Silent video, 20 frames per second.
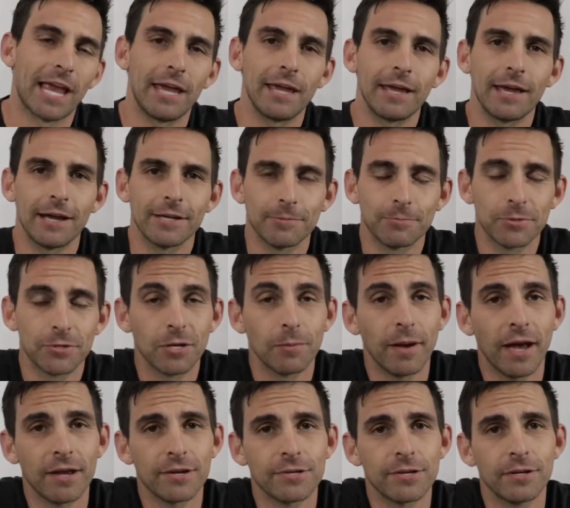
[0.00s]
Hey guys, I'm
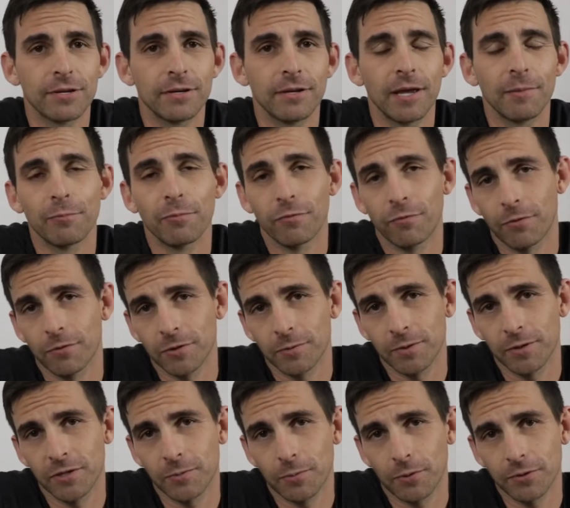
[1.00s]
Sebastian at Performance
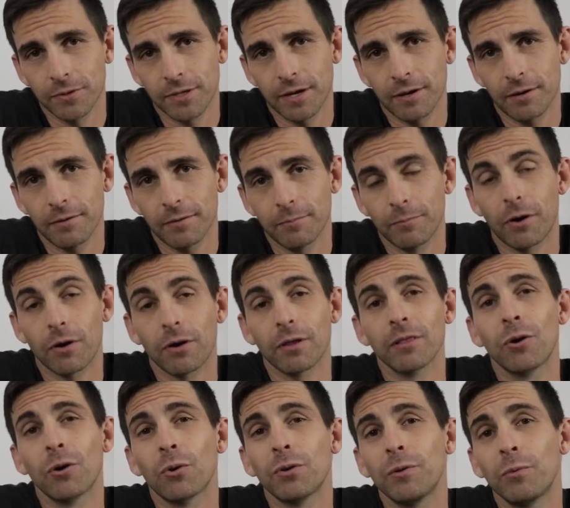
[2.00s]
Place Sports Care, part of
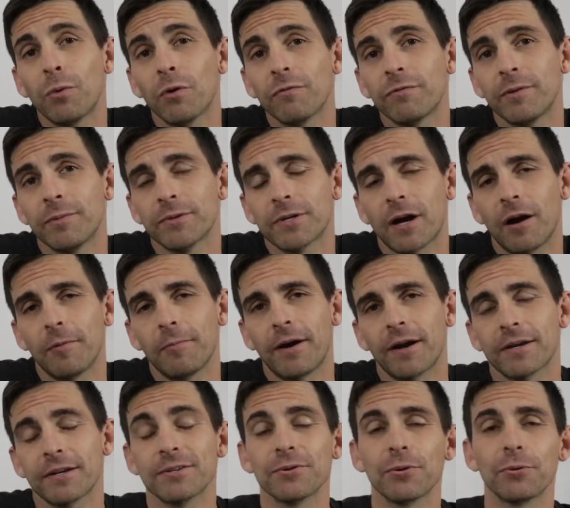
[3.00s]
locally world famous
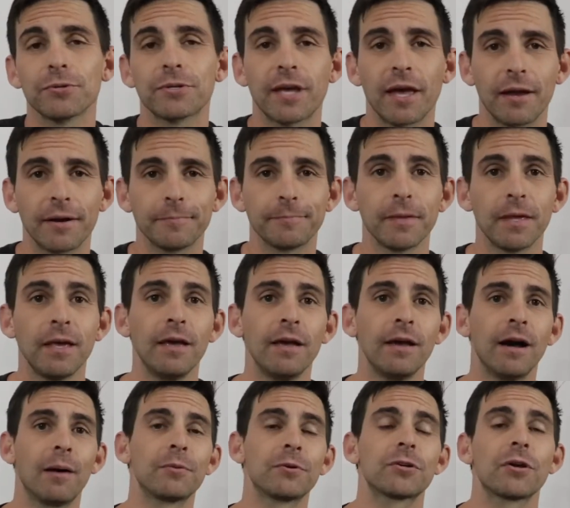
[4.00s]
chiropractors in Orange County.
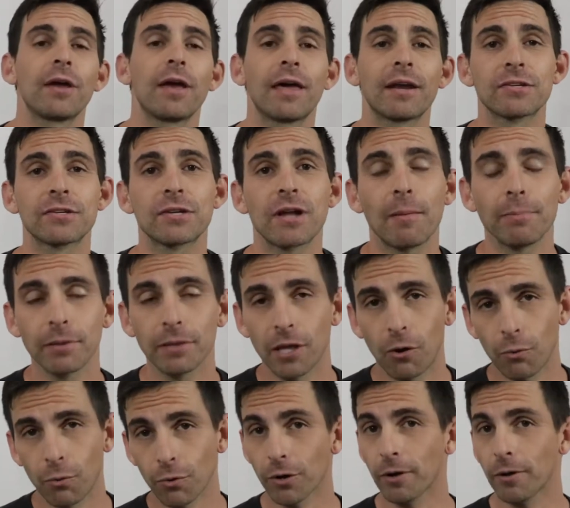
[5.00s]
I'm going to show you how to stop
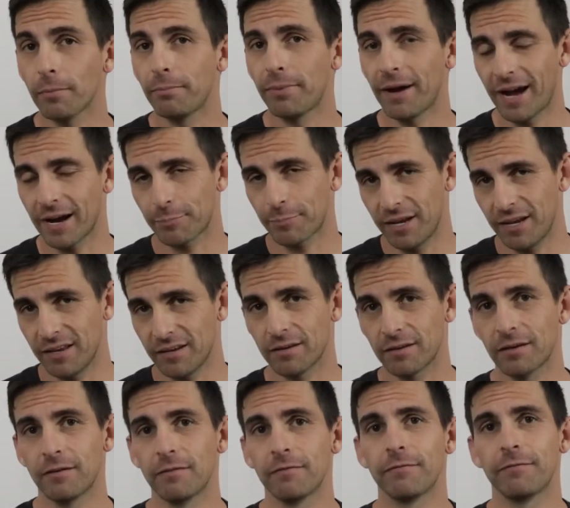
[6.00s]
lower back pain
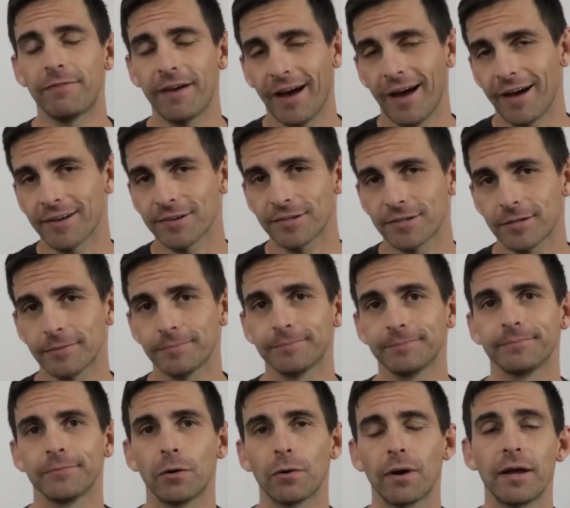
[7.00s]
fast.
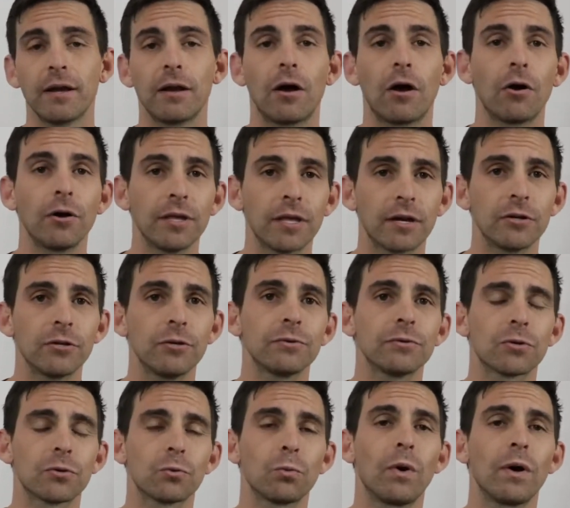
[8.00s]
All right, all you got to do is
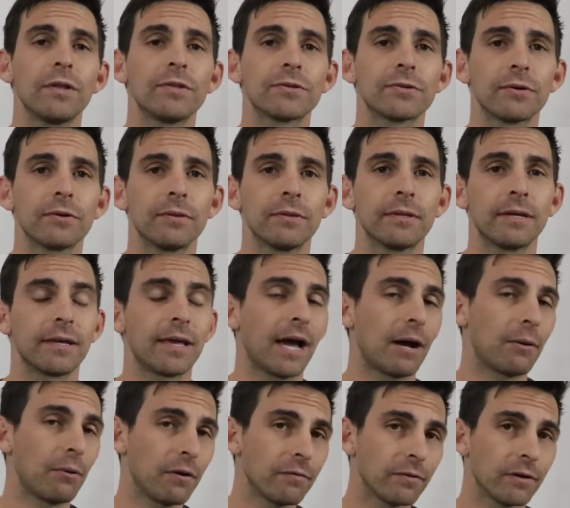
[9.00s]
just one certain thing.
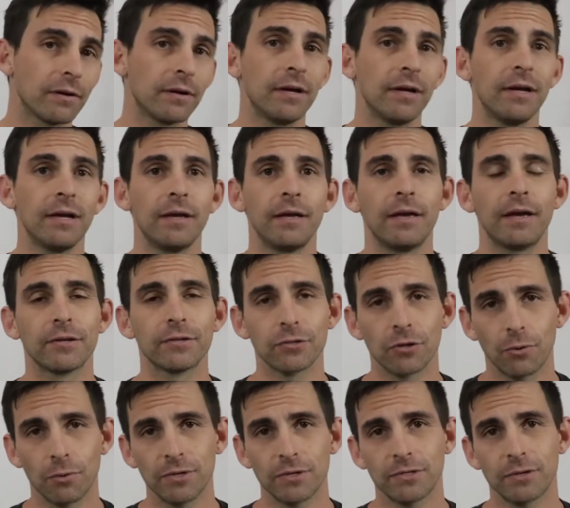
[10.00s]
However, as
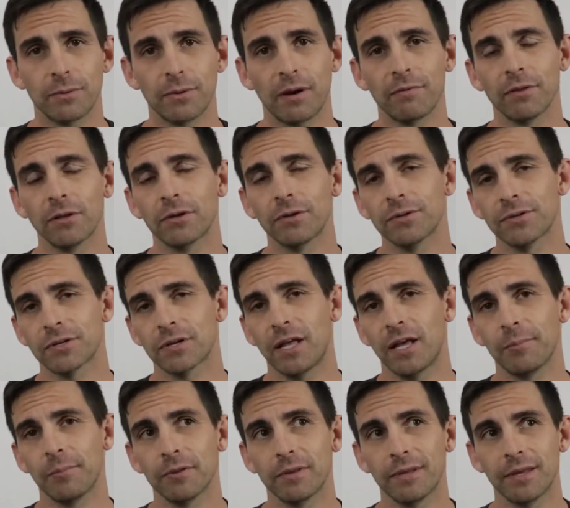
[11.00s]
always, we have a little
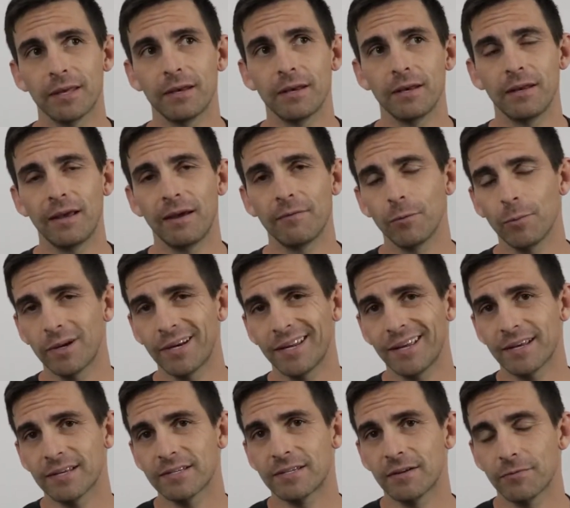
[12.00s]
disclaimer that everybody
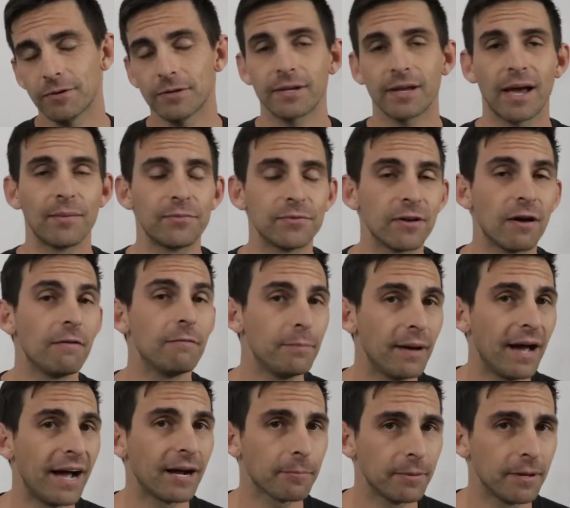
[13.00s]
has different types of
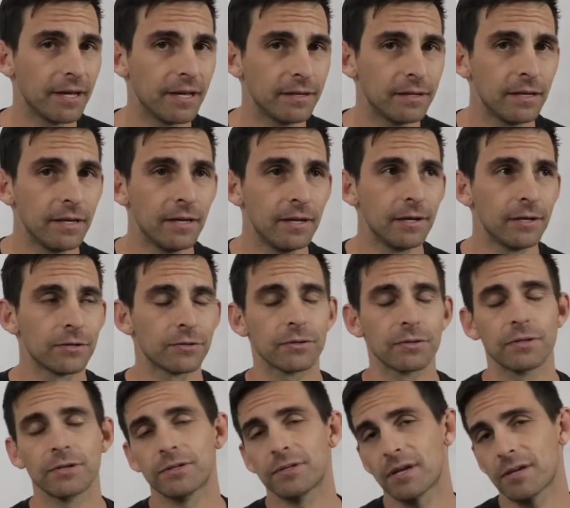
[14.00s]
back pain, so
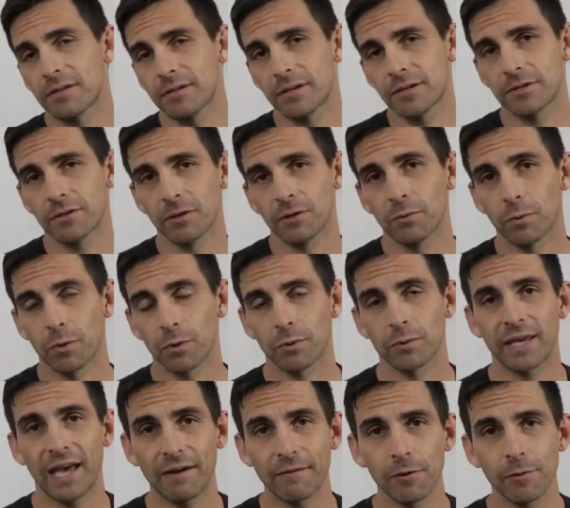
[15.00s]
this doesn't necessarily work
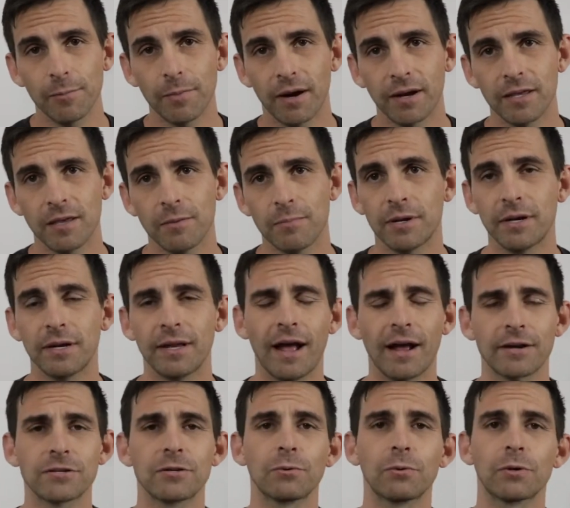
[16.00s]
with everybody, but it
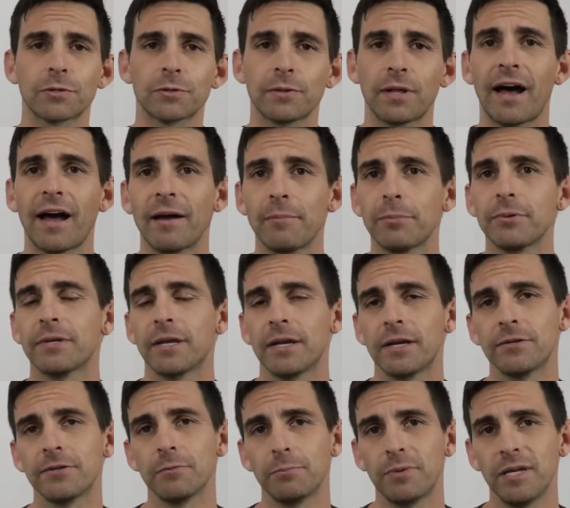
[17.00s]
actually works with a high
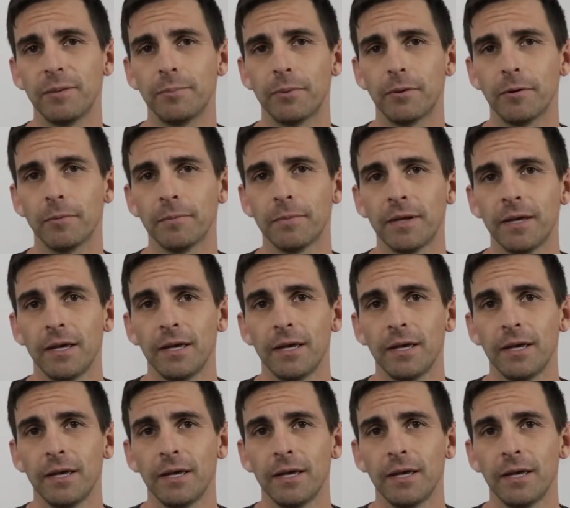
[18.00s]
percentage of people.